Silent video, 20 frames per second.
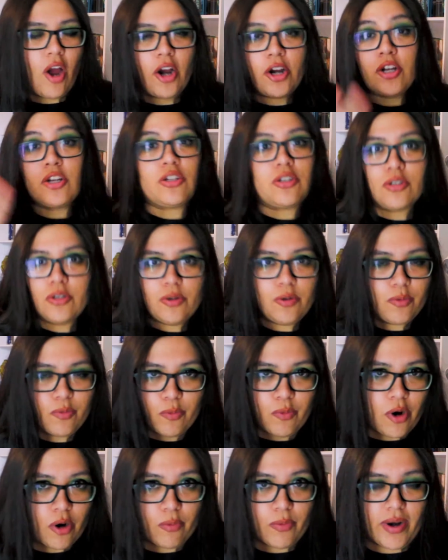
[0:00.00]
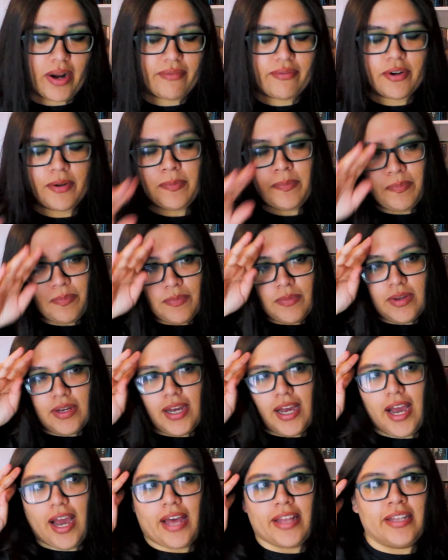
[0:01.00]
clue or whatever.
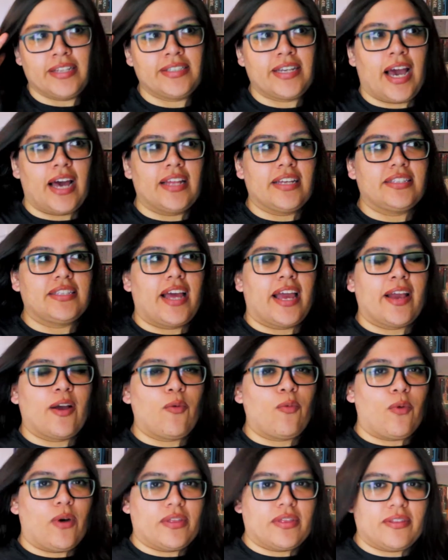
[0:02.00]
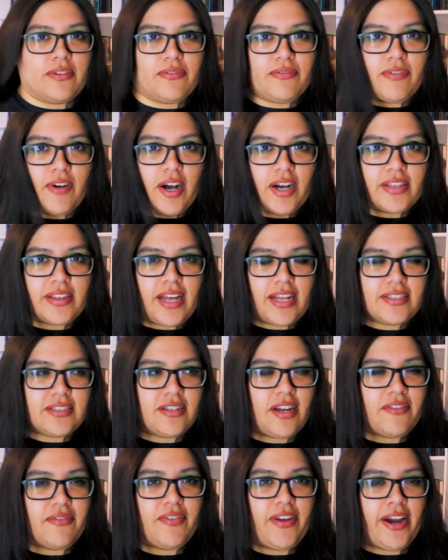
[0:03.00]
And then Tally's like, what the fuck? That's
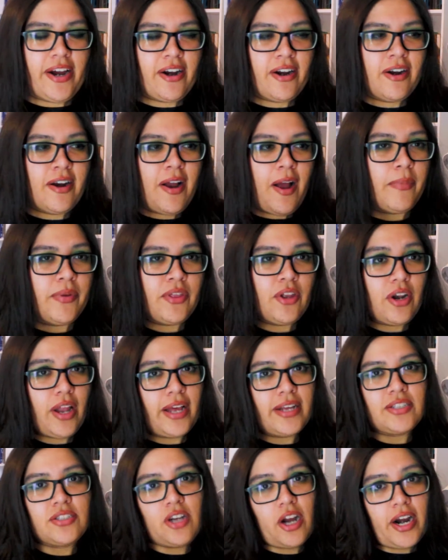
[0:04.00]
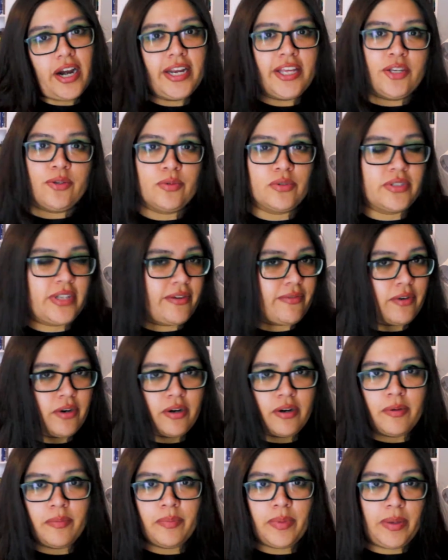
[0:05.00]
not fair. But they're like, sorry, you will
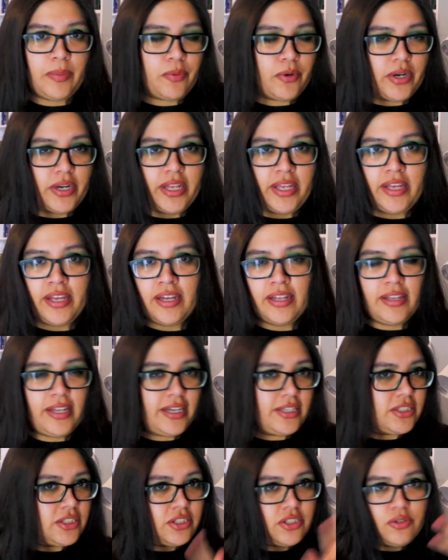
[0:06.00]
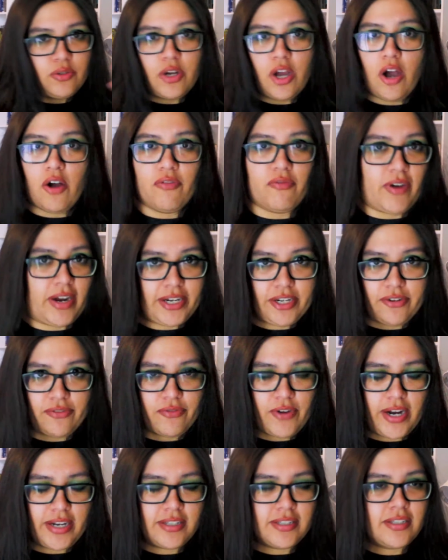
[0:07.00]
never be pretty unless you go find your
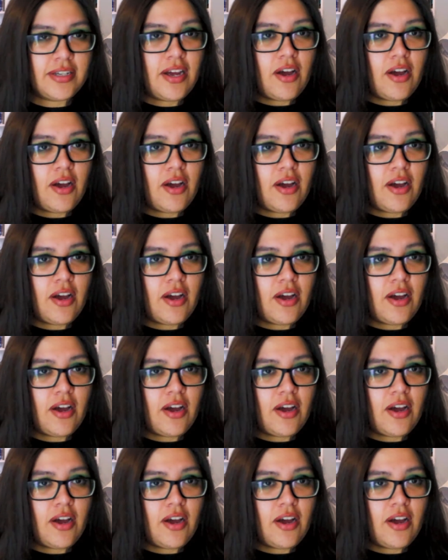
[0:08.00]
friend